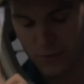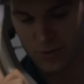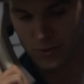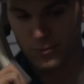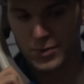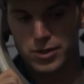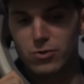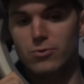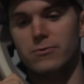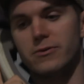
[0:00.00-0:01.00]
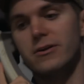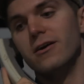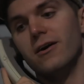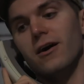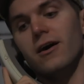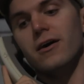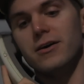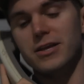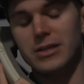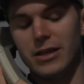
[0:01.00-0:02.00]
look a little bit cooler.
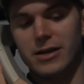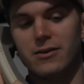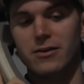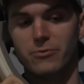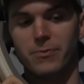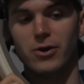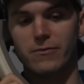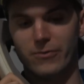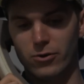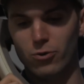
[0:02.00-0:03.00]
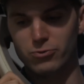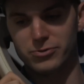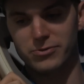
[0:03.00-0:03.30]
Uh, like I know part of her culture.